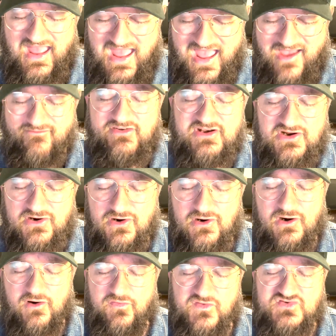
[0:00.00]

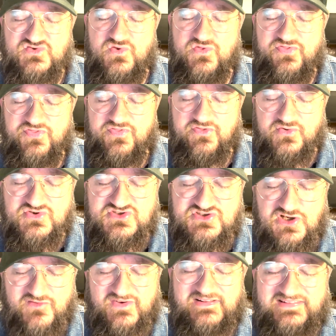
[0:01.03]
through
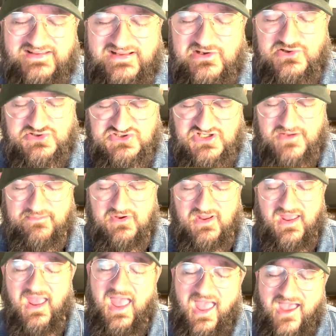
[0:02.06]
servant leadership,
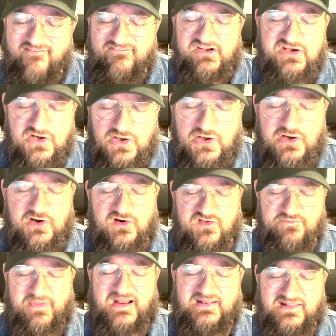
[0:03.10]
heaven to
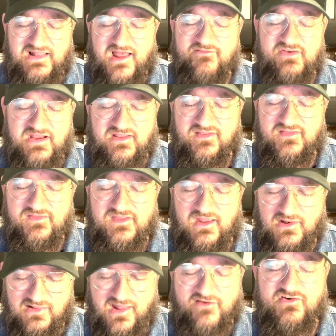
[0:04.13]
earth by loving the
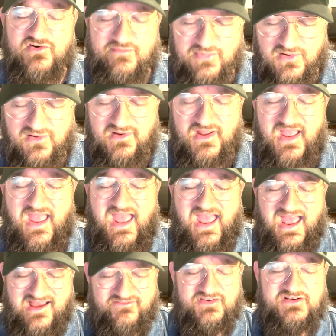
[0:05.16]
unlovable,
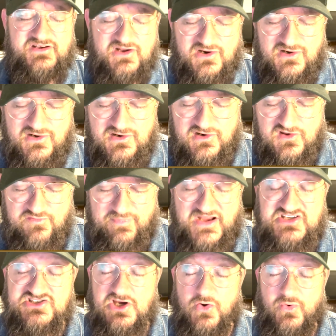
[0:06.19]
heaven to earth by
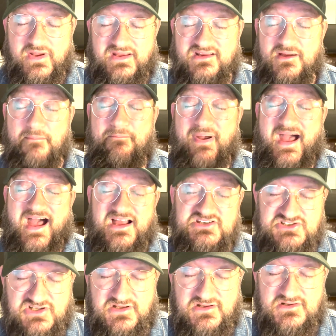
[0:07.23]
showing
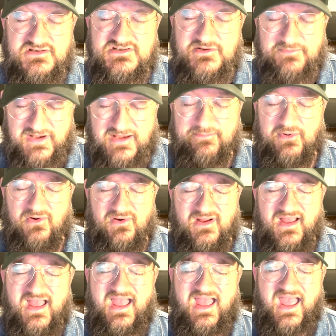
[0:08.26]
compassion to people,
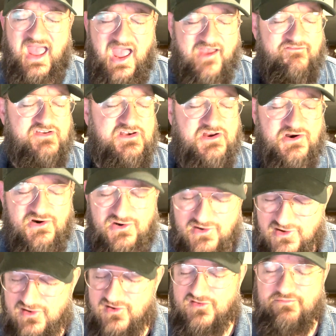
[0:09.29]
heaven to
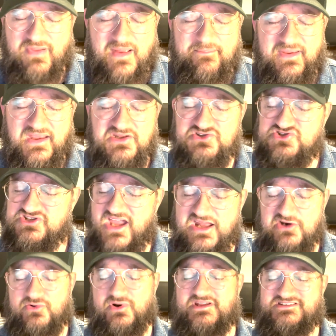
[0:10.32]
earth by being
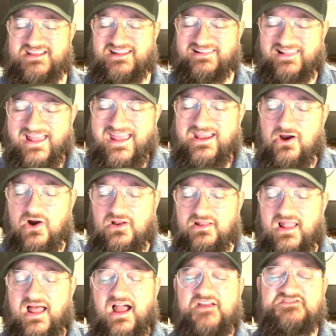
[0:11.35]
generous and laying our
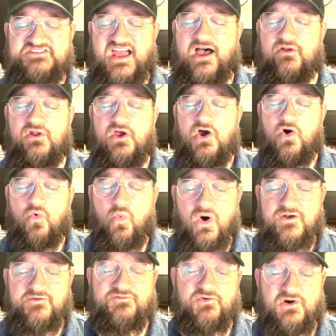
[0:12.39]
lives down
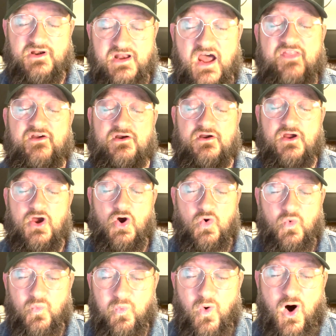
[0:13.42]
one for another,
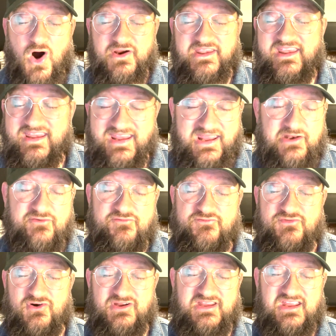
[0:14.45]
walking in
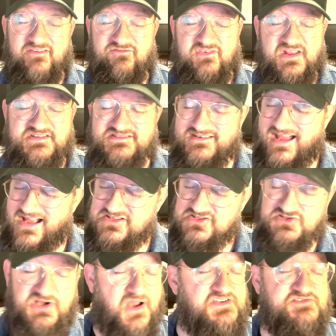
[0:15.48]
forgiveness, not
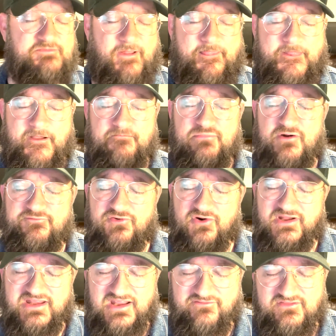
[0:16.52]
judgment, but
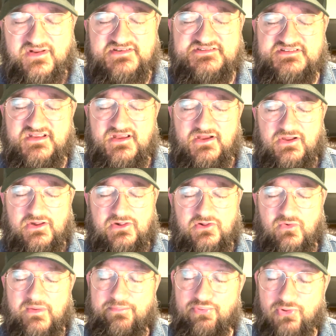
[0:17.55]
forgiveness.
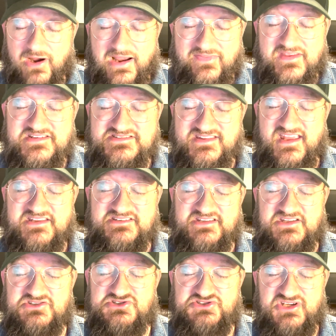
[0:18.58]
We pray these things
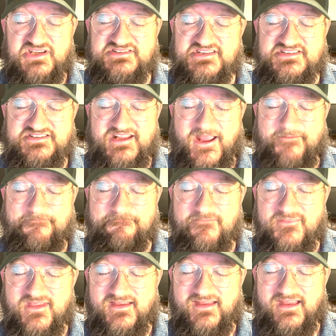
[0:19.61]
in Jesus' name.
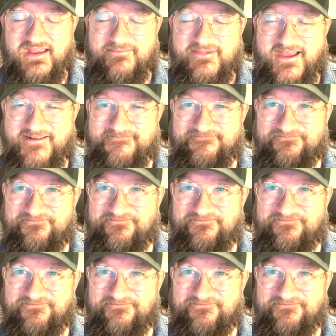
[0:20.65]
Amen.